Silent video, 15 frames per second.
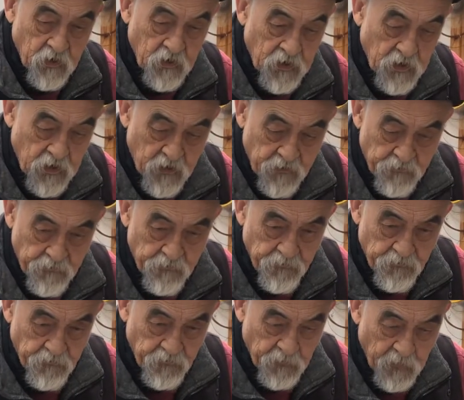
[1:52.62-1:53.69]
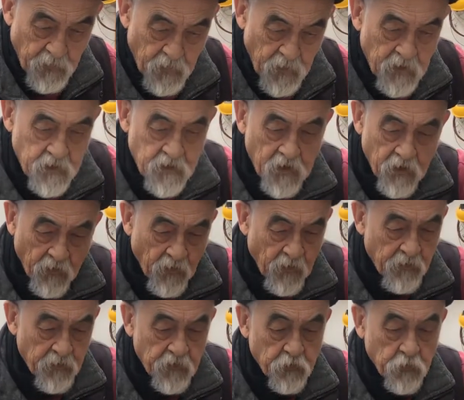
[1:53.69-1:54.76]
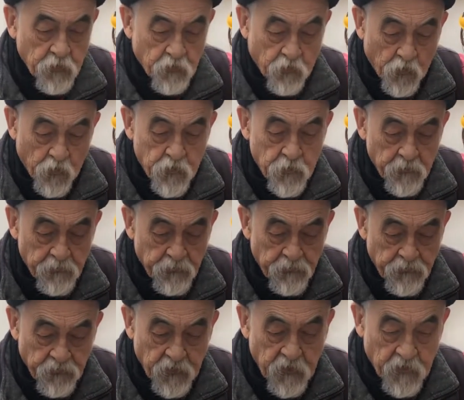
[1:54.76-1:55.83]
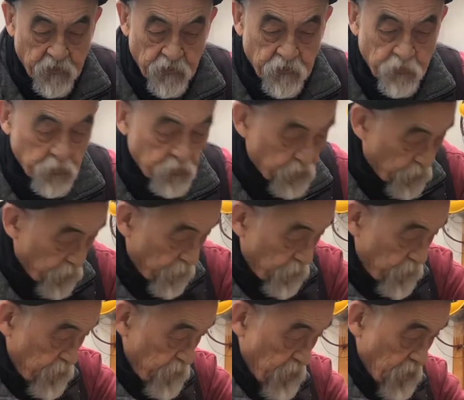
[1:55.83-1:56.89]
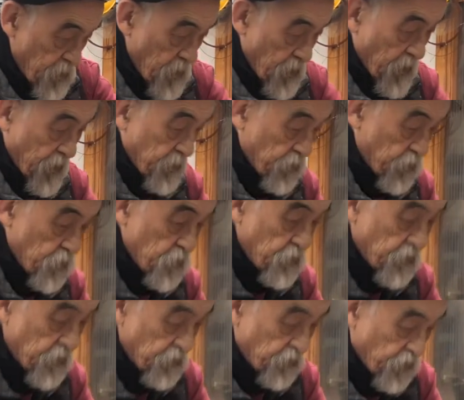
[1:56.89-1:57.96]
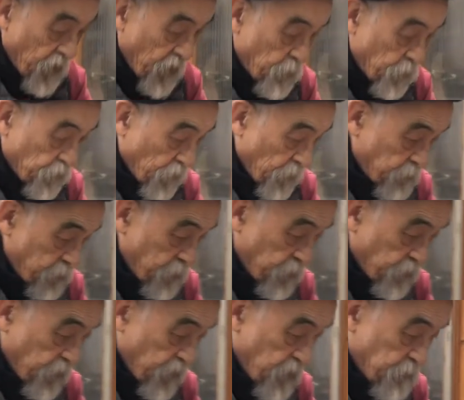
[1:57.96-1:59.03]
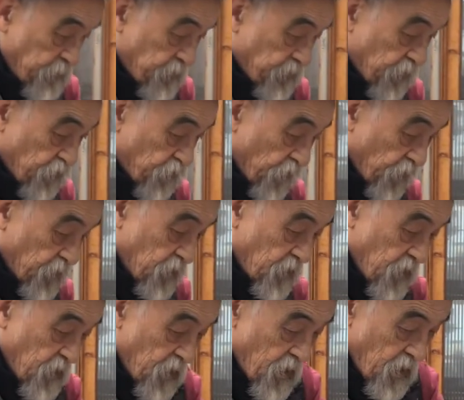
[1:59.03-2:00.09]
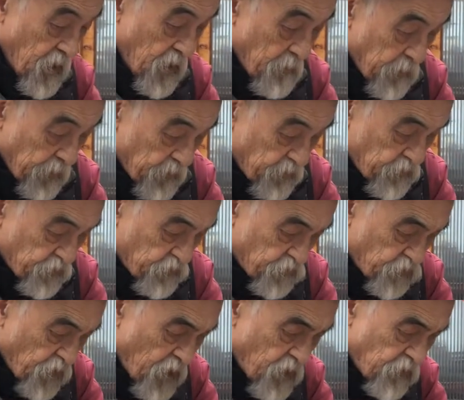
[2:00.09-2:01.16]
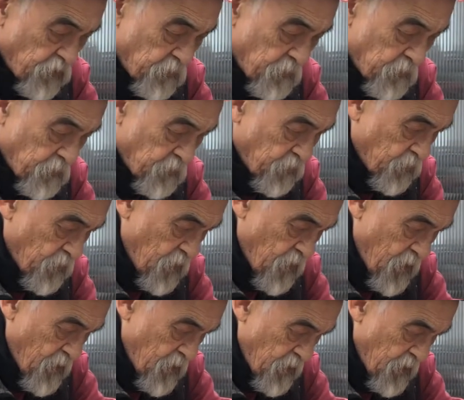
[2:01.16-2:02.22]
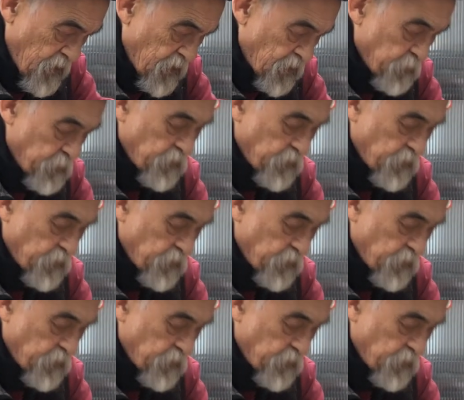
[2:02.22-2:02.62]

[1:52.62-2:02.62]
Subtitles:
yeah, this one's good. This one's good. I can use this shape, which I've put in position, but it's just a little bit